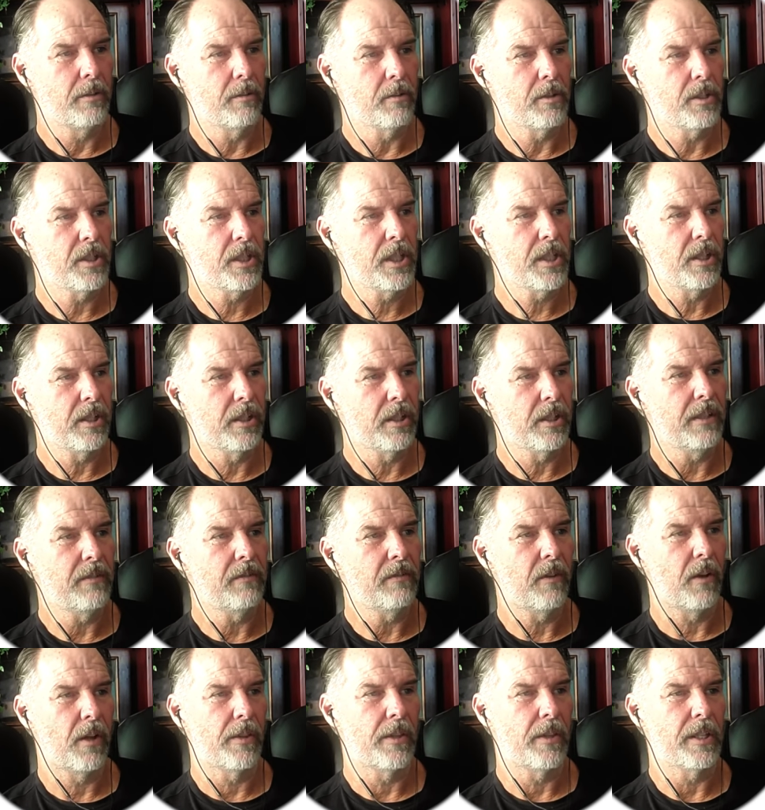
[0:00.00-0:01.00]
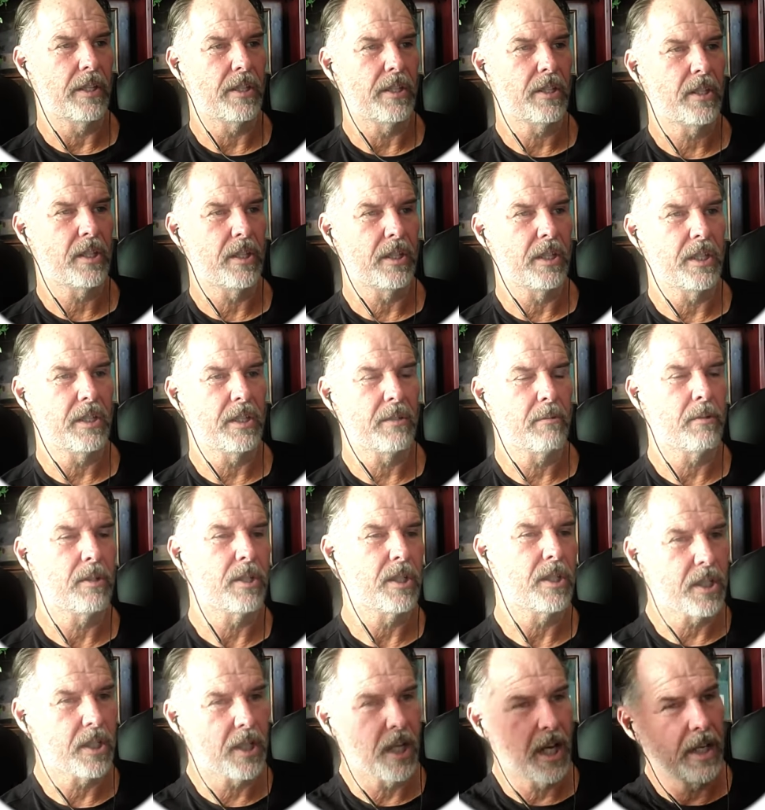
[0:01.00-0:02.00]
I don't see the Leaf on this list,
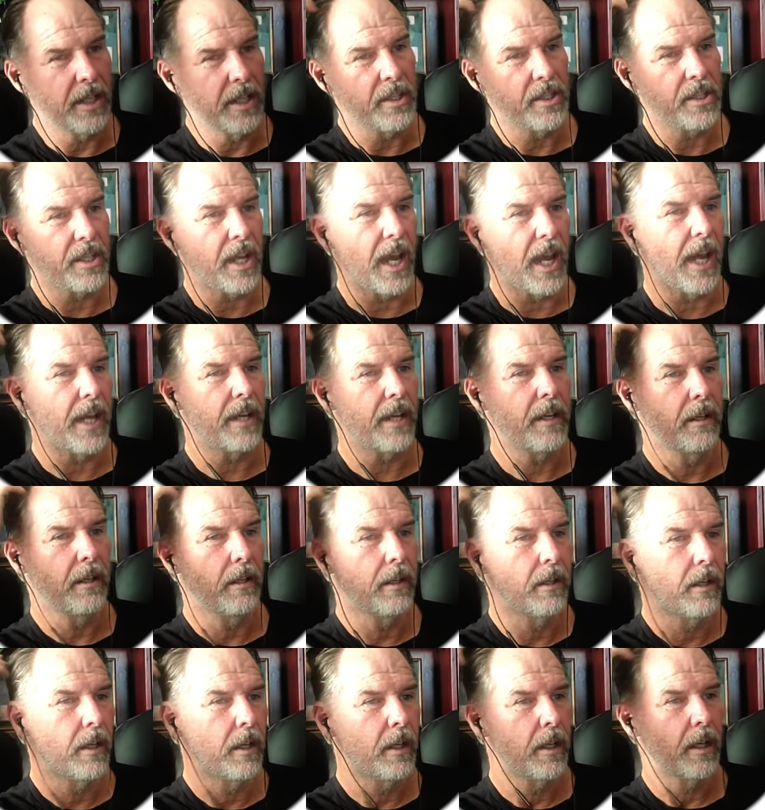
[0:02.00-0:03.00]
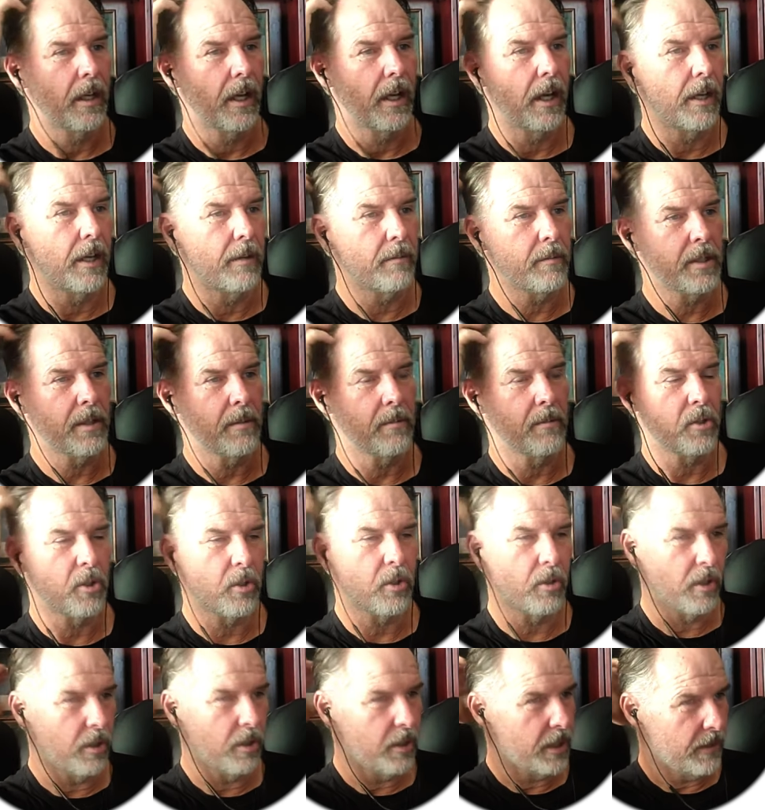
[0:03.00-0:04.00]
which is kind of sad because I'm
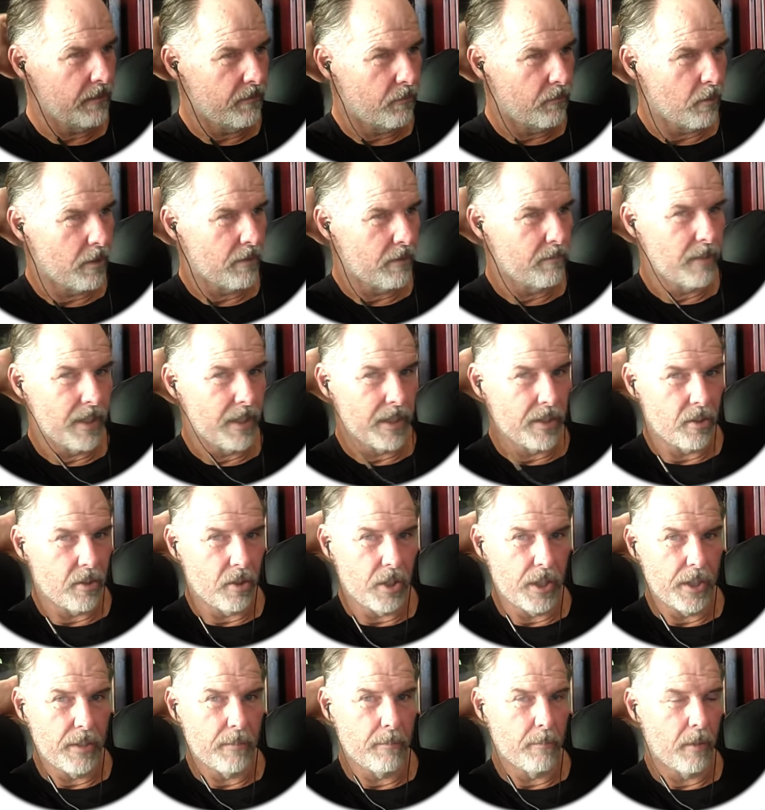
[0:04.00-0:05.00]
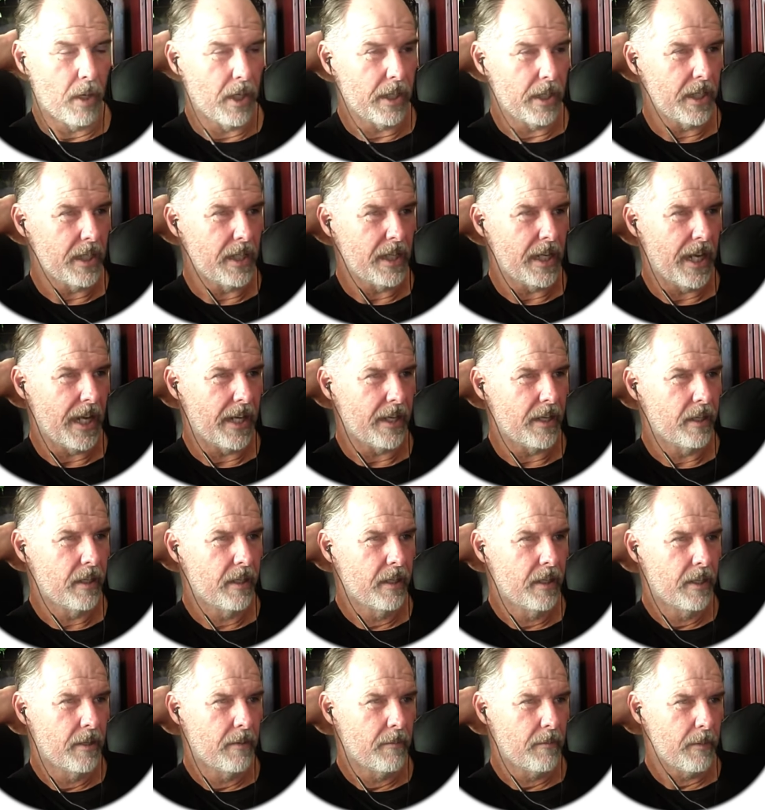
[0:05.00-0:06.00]
sure the Leaf would have been good market data.
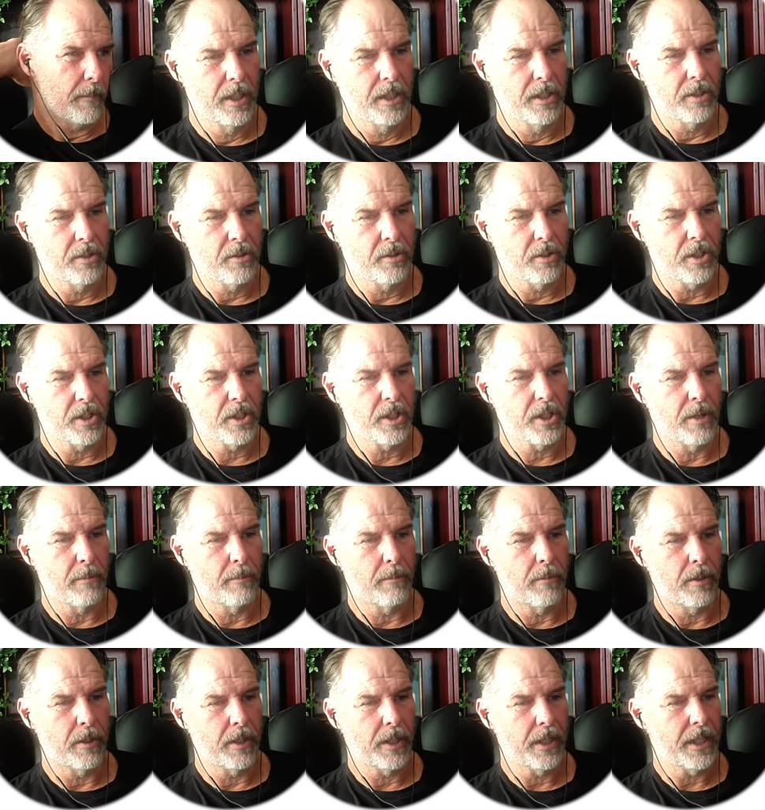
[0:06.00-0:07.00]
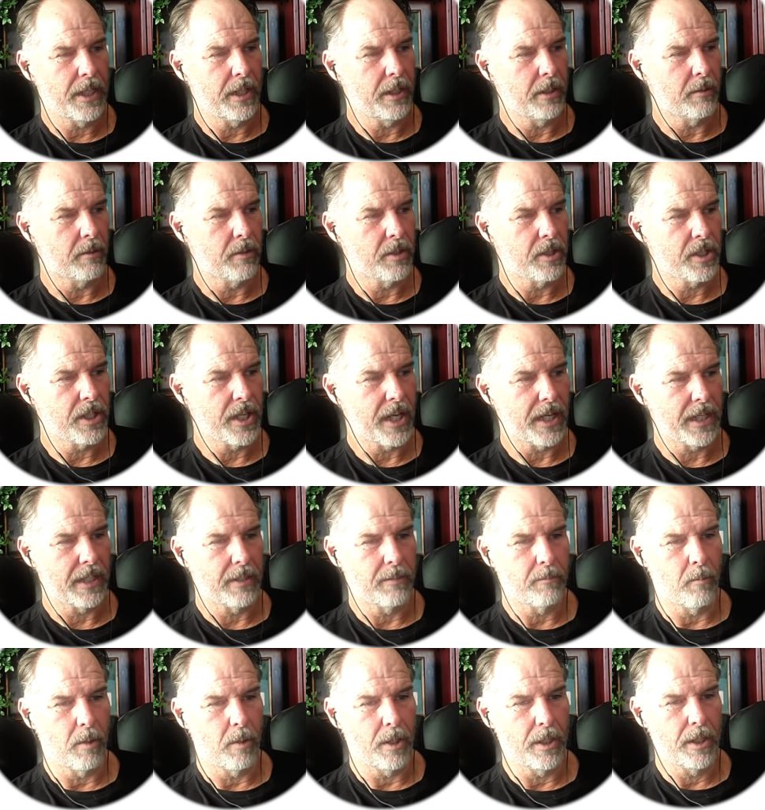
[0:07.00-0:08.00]
So this number here, the
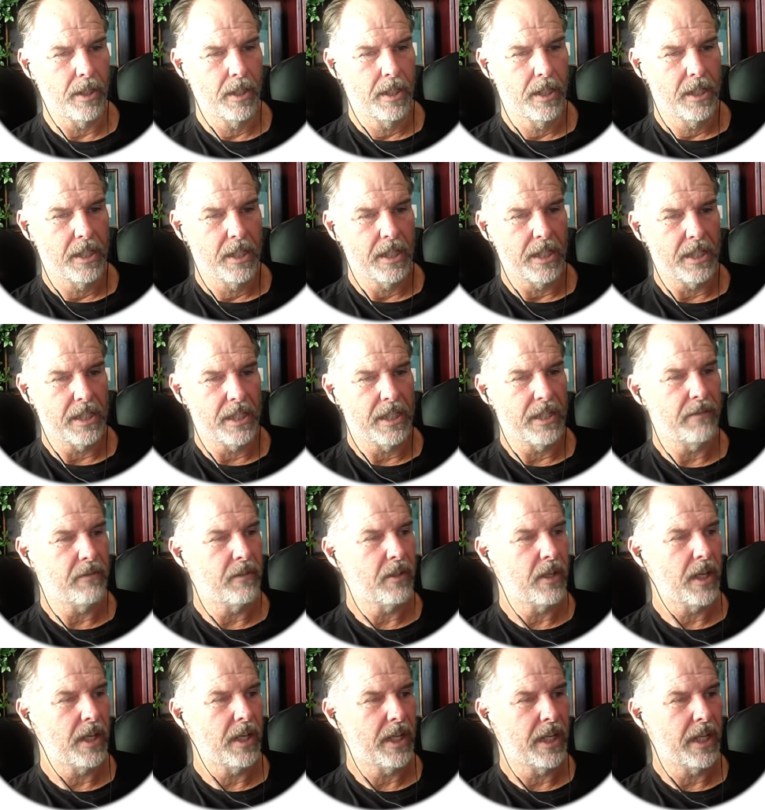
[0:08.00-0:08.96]
second one, it's even